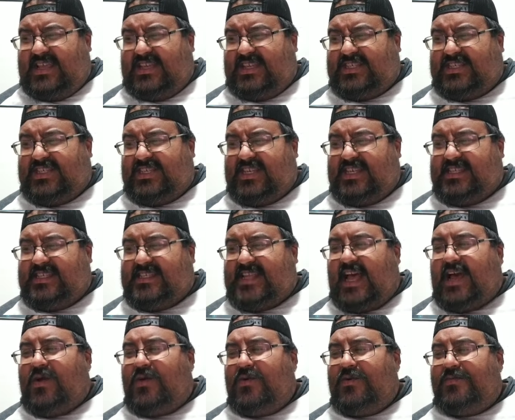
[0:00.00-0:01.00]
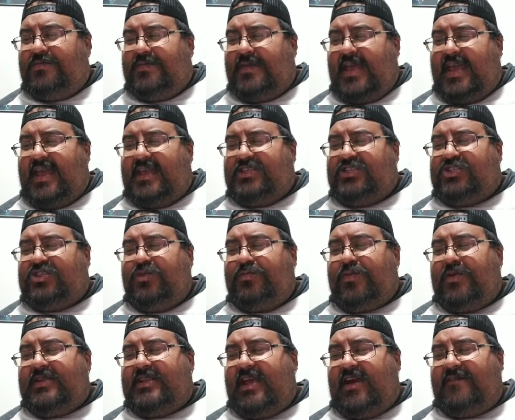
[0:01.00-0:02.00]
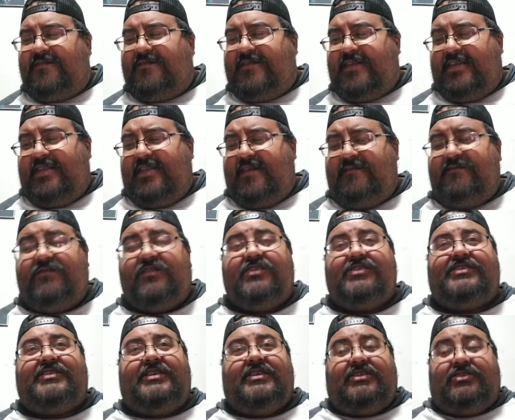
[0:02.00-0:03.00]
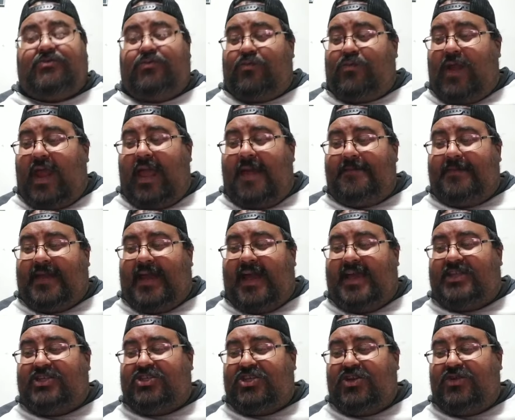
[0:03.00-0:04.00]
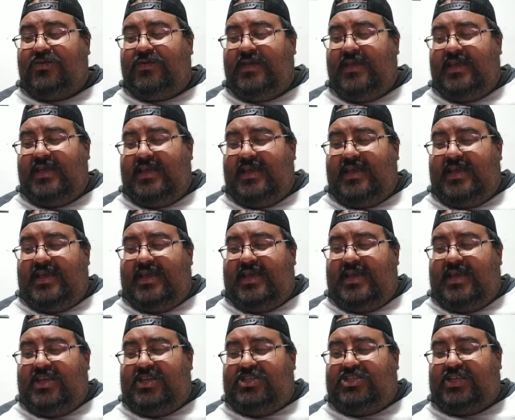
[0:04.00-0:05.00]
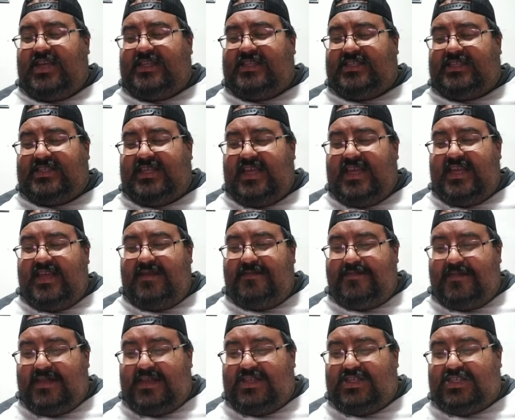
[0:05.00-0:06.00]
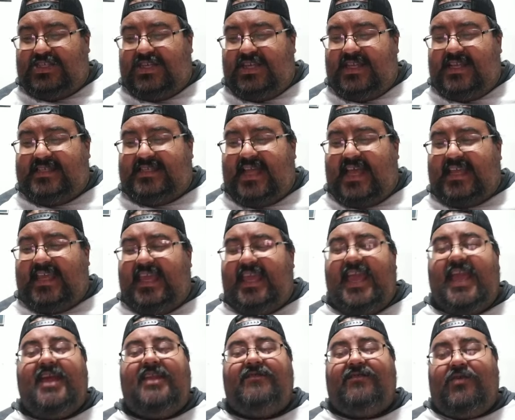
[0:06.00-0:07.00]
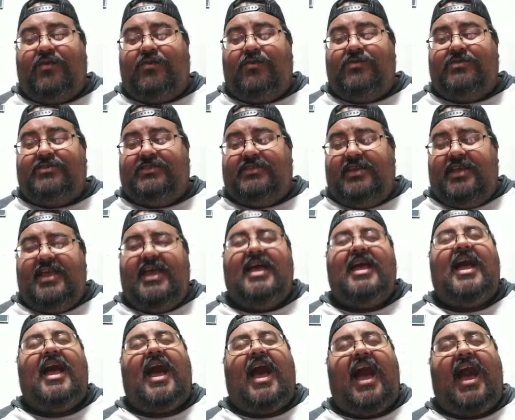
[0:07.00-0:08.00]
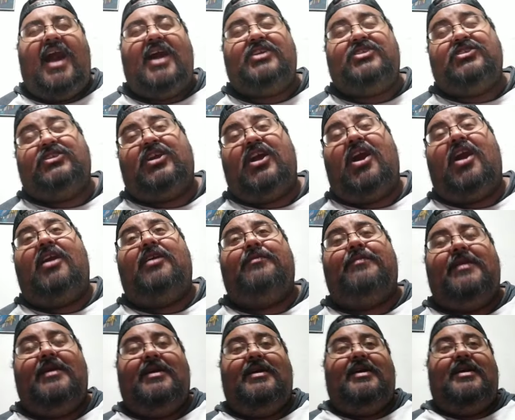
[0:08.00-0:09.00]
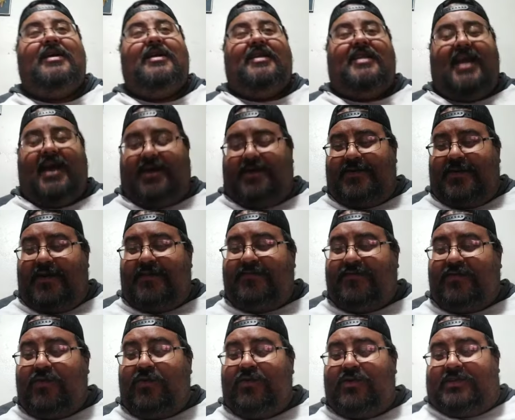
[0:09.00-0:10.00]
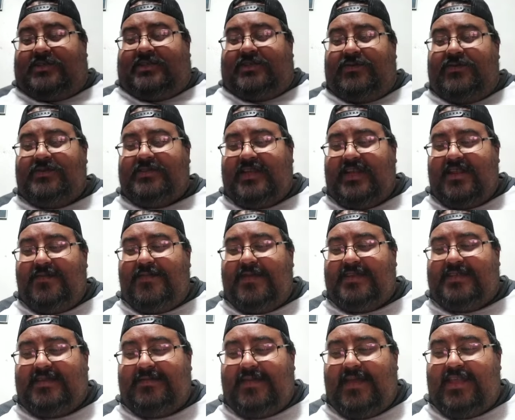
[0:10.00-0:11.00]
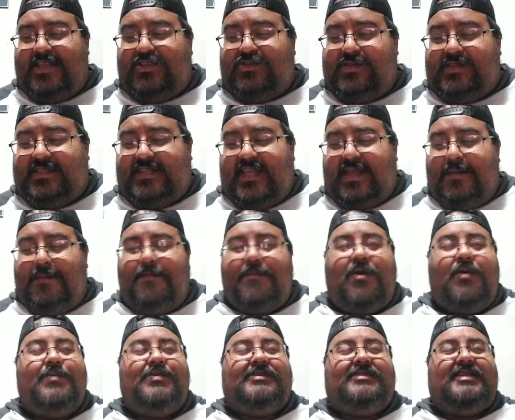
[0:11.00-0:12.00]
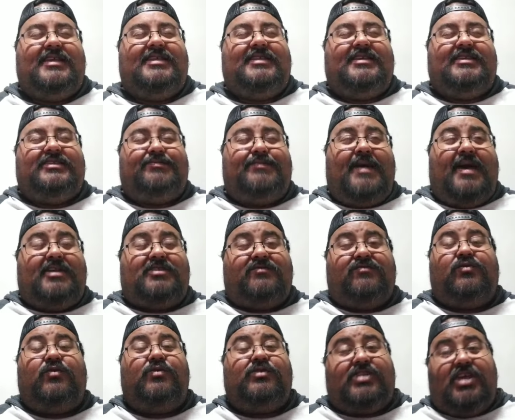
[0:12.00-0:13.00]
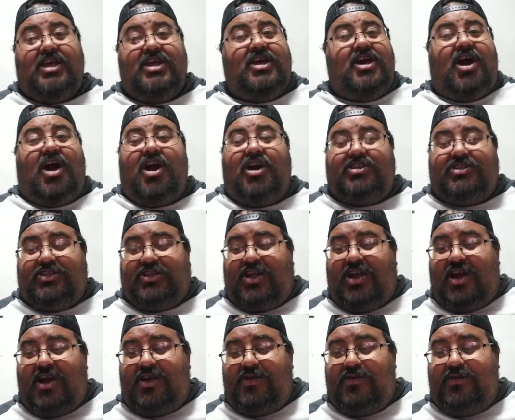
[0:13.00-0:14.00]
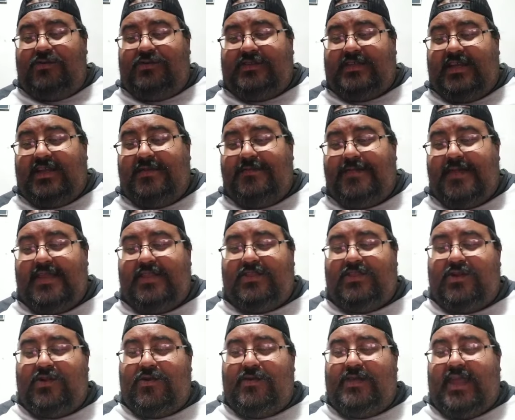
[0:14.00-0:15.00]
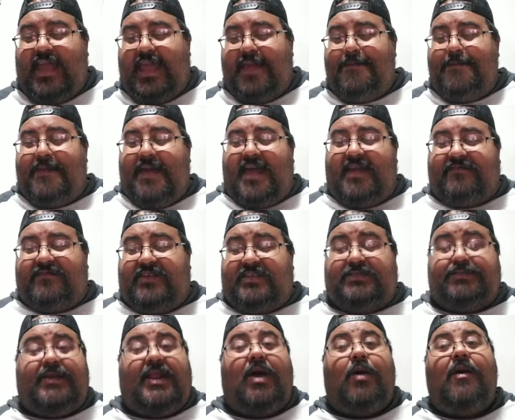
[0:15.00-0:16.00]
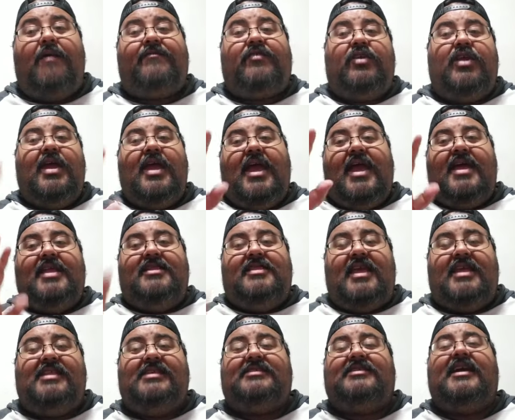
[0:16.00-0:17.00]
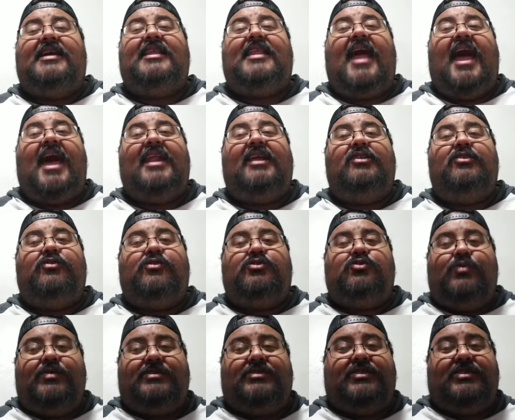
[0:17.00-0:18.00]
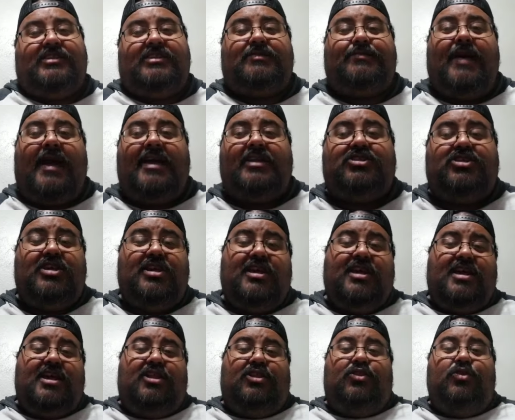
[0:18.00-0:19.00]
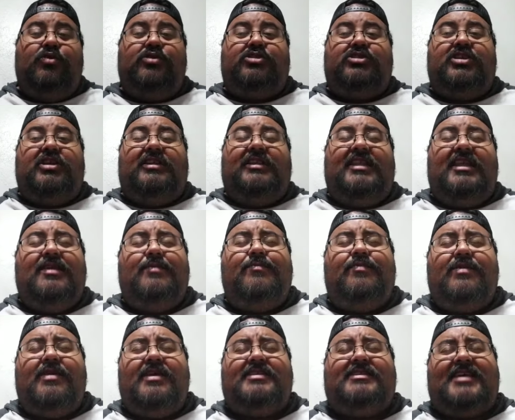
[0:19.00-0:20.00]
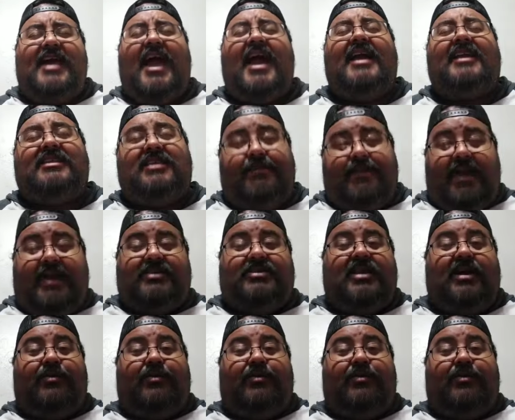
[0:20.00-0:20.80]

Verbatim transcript: Shizao and Super Delphin versus Ram Kaicho, Gensi Shinazaki, and of course, Aja Kong. Now, of course, there was going to be some interesting moments in this match. Of course, Aja Kong, who's going to be throwing a back fist. But however, they decided to add a little twist to this match. Lucha Libre Tag Team match.